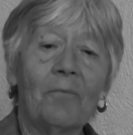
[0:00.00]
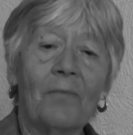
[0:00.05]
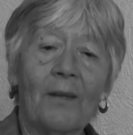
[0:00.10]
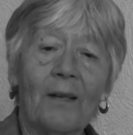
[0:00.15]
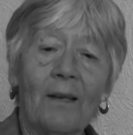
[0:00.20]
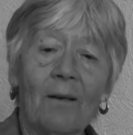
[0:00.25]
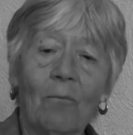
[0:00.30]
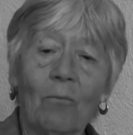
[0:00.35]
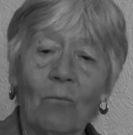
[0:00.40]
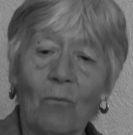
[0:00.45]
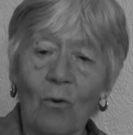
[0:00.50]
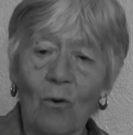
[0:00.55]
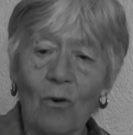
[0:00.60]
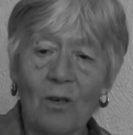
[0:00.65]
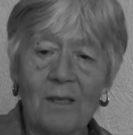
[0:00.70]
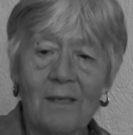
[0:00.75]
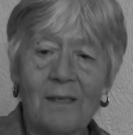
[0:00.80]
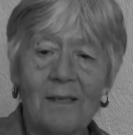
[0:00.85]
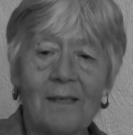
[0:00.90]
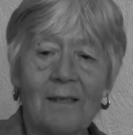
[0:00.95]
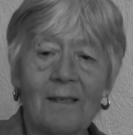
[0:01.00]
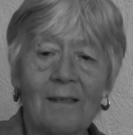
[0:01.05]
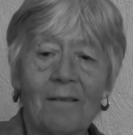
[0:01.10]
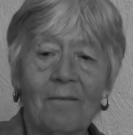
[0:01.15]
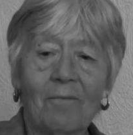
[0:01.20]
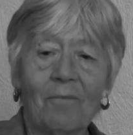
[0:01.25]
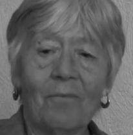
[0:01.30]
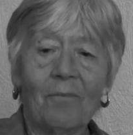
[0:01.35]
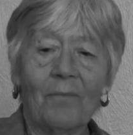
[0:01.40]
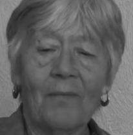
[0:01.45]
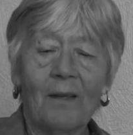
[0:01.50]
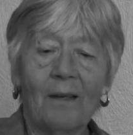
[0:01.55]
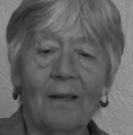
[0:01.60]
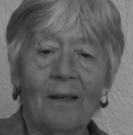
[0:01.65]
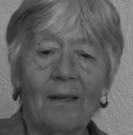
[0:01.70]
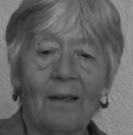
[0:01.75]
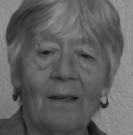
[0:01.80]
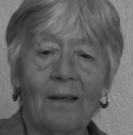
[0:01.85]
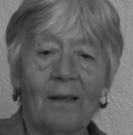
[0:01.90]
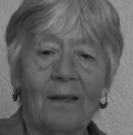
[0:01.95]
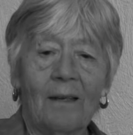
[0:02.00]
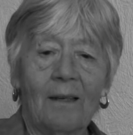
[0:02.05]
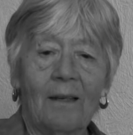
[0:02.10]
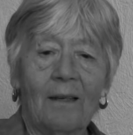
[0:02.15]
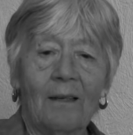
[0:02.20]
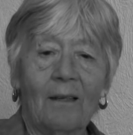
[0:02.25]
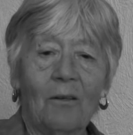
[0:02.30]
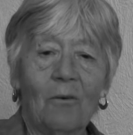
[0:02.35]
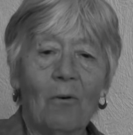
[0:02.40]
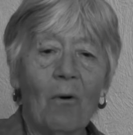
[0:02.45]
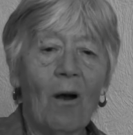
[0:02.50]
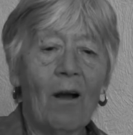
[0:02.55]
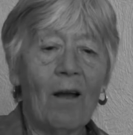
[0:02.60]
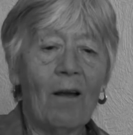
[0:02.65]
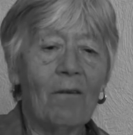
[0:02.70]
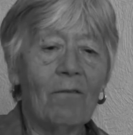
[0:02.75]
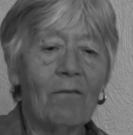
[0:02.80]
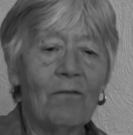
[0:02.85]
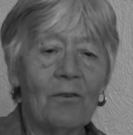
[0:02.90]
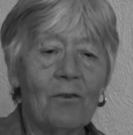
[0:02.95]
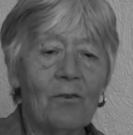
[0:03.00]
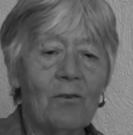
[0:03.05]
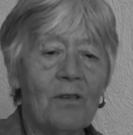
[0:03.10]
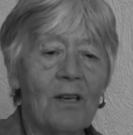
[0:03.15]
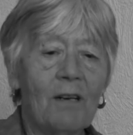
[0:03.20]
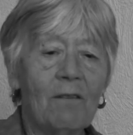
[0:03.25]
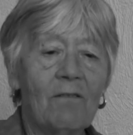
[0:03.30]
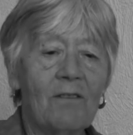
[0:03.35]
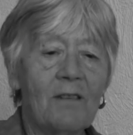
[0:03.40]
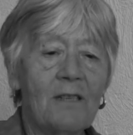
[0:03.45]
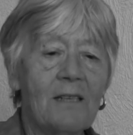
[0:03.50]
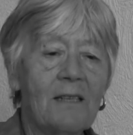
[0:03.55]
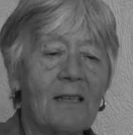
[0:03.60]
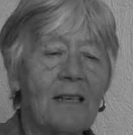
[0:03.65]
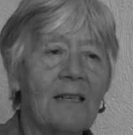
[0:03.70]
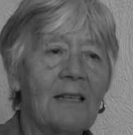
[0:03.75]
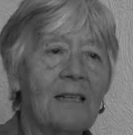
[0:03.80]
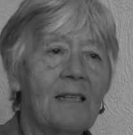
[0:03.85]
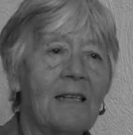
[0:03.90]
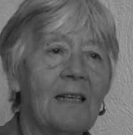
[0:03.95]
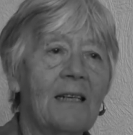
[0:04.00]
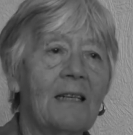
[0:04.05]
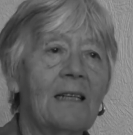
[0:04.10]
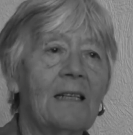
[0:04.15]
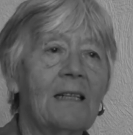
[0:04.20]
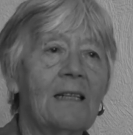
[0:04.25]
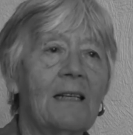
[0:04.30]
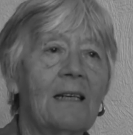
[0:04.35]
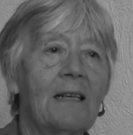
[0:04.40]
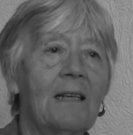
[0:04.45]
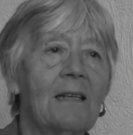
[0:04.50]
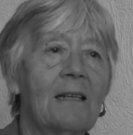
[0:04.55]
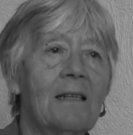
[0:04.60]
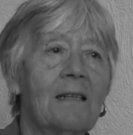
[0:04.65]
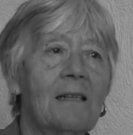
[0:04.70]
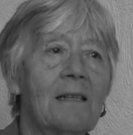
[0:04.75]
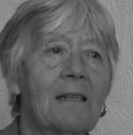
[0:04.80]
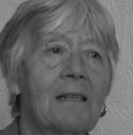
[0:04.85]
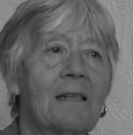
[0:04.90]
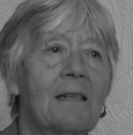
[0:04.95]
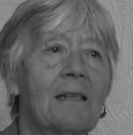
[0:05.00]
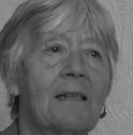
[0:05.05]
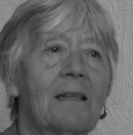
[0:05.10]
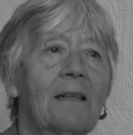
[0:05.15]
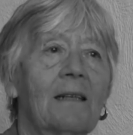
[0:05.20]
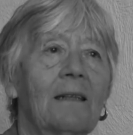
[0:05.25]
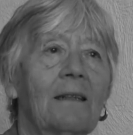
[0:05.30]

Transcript: It was quite a few devastating years.